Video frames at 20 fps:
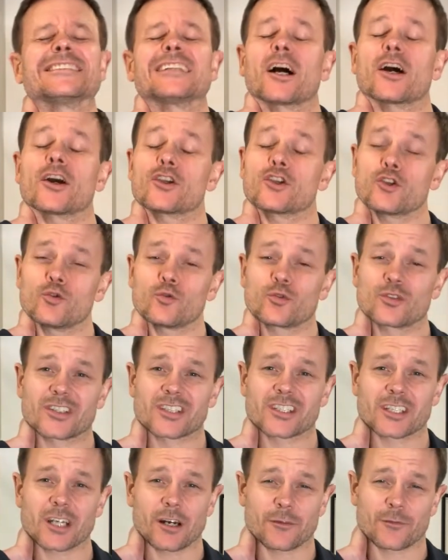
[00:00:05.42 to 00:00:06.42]
Are you
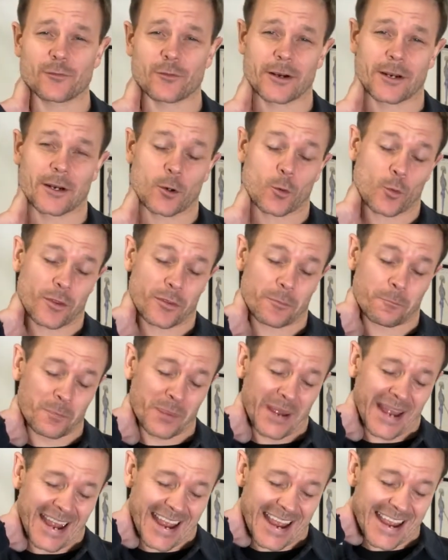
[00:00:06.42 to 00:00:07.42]
suffering with
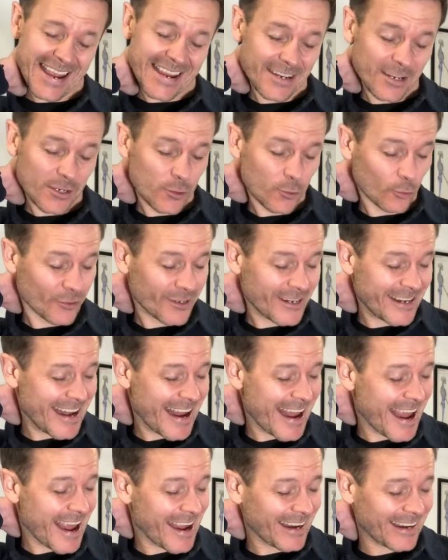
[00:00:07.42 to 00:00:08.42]
pain in your
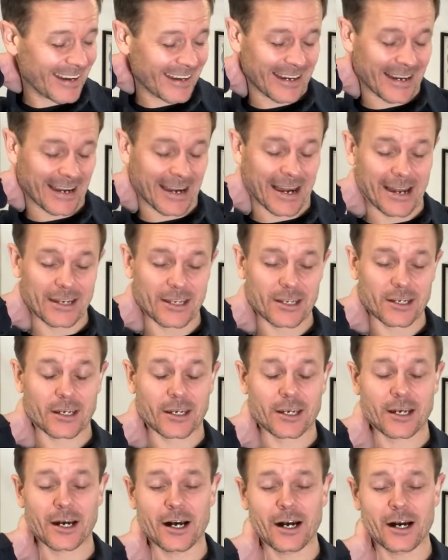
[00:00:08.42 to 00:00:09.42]
neck and you
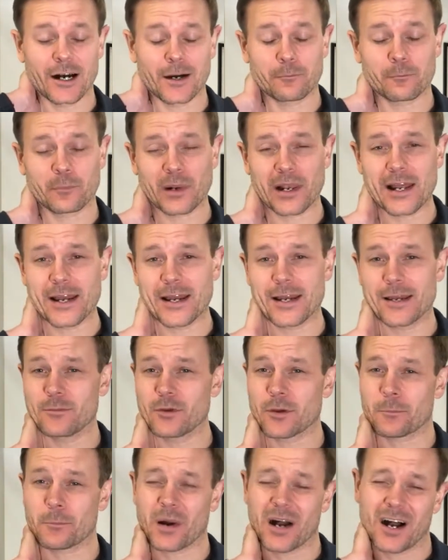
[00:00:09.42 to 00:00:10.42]
can't blame your
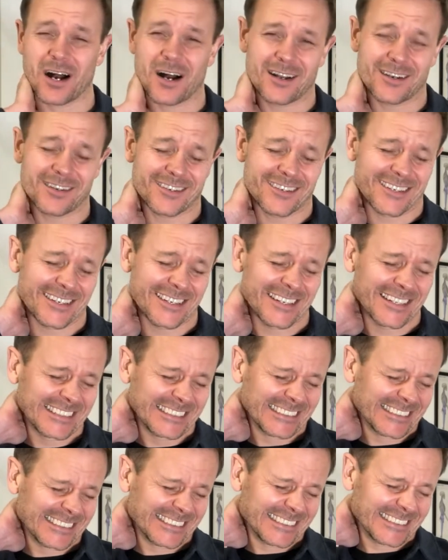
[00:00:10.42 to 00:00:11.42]
partner,
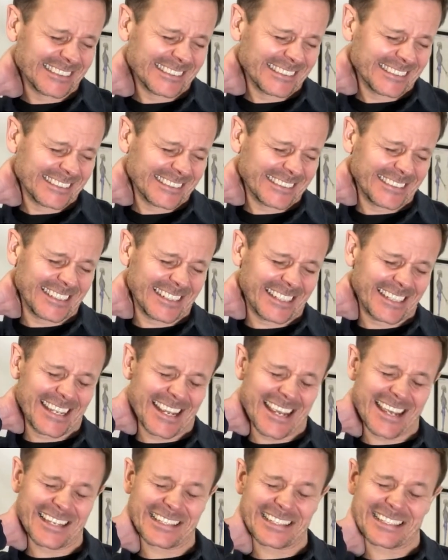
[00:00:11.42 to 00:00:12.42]
your
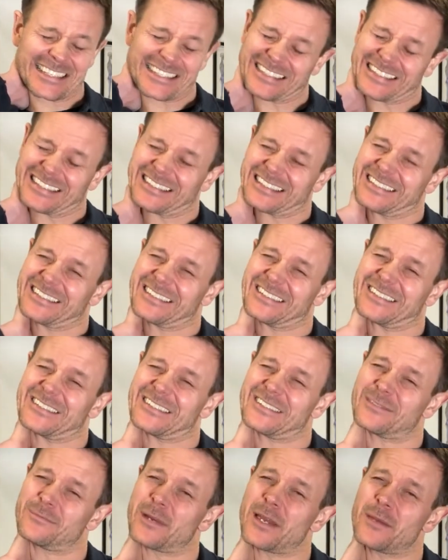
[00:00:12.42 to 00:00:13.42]
kids,
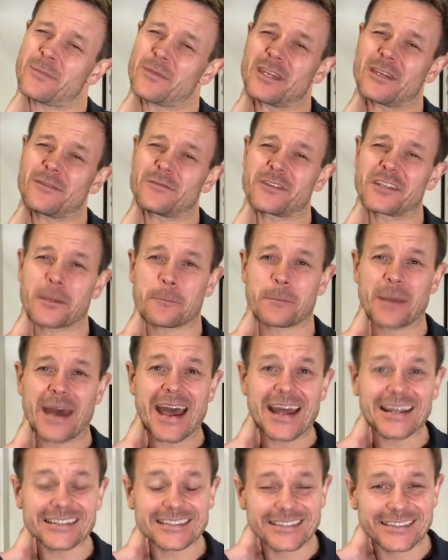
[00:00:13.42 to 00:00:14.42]
or maybe even your
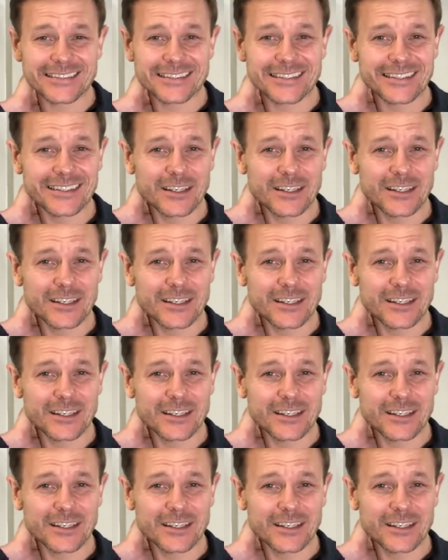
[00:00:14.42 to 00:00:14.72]
pets?